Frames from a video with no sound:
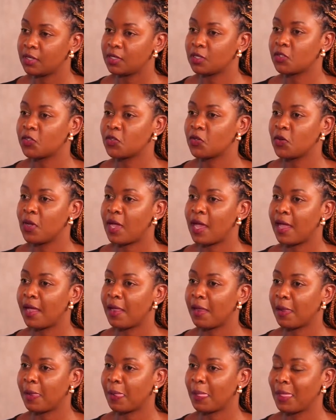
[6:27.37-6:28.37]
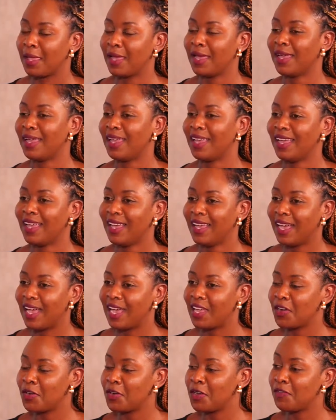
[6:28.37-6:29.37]
So I
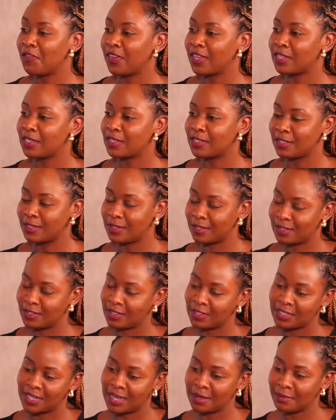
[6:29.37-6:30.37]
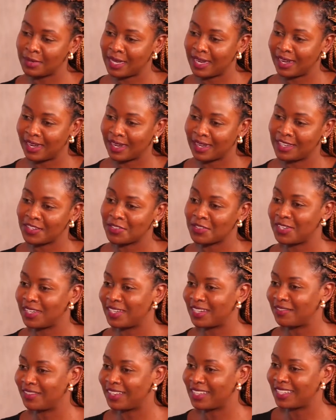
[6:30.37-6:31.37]
don't know if I jump directly to
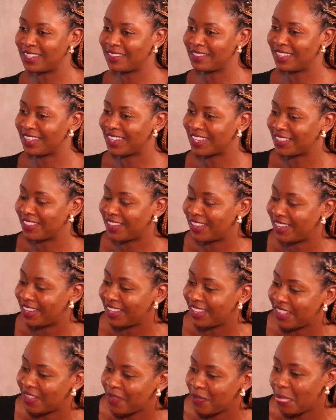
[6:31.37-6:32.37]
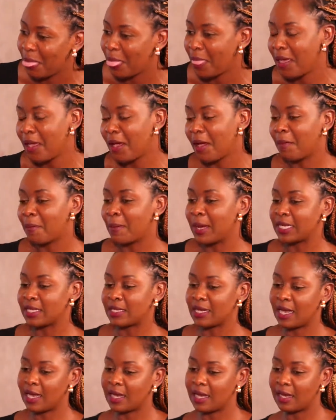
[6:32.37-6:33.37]
derivatives and explaining them, but
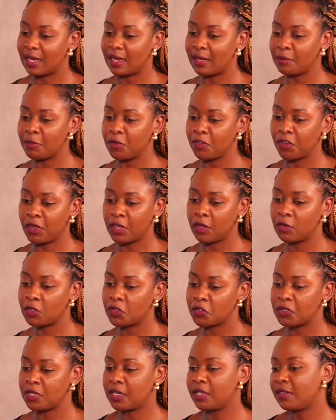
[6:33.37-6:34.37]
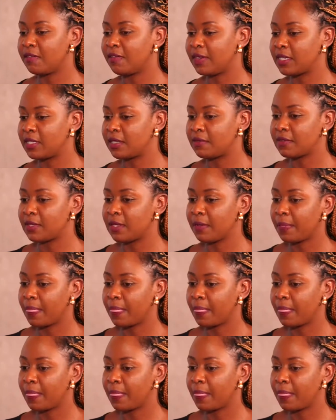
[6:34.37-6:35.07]
before I go to derivatives,